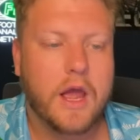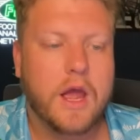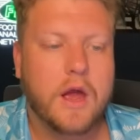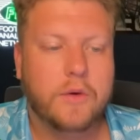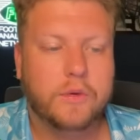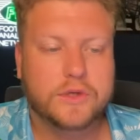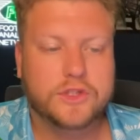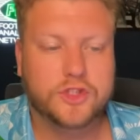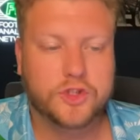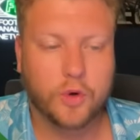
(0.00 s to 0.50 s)

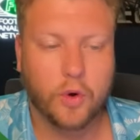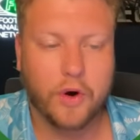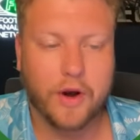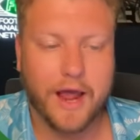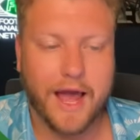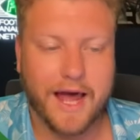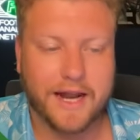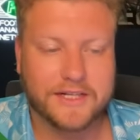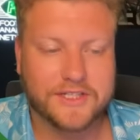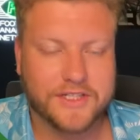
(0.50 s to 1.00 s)
with Jordan
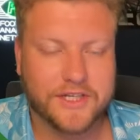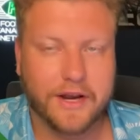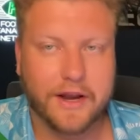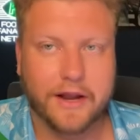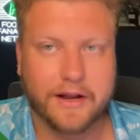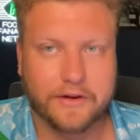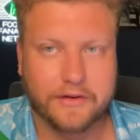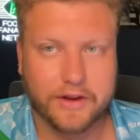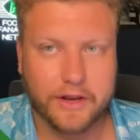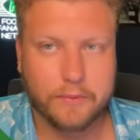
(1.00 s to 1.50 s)
Addison
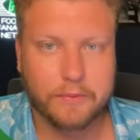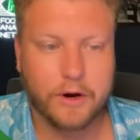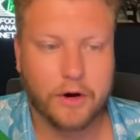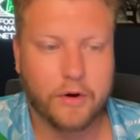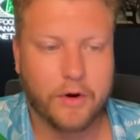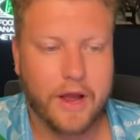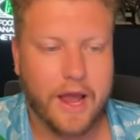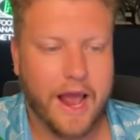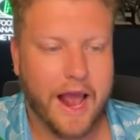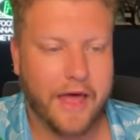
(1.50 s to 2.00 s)
and Deebo.
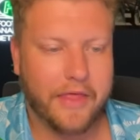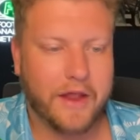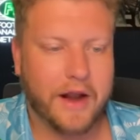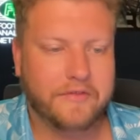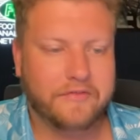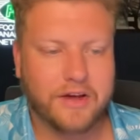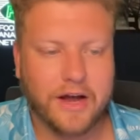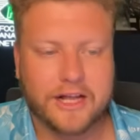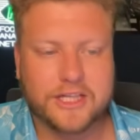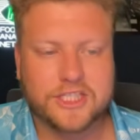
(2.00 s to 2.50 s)
And then I've got